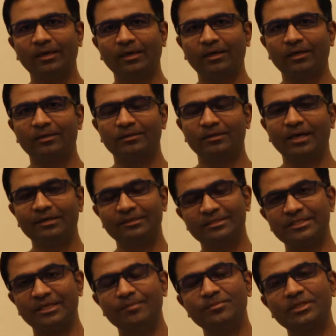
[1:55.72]
And at the
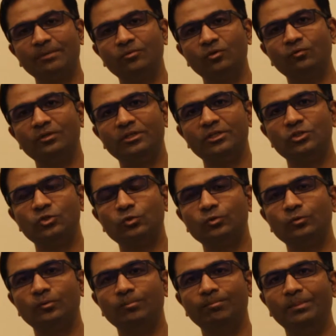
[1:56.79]
same time, you will need
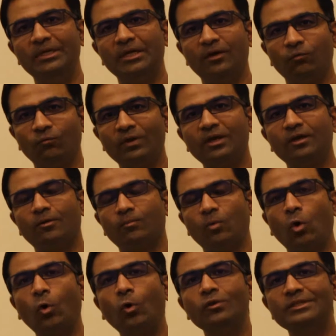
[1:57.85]
to be aware
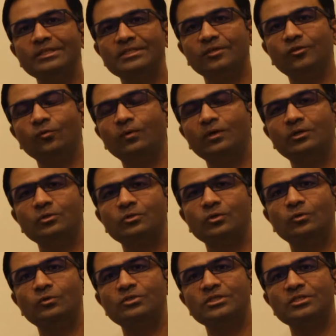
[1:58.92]
of all these innovative
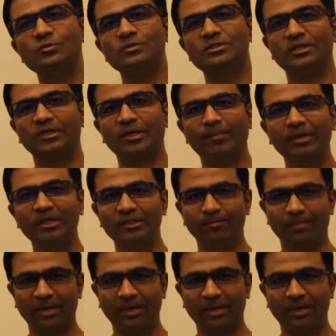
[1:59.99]
solutions which are coming in the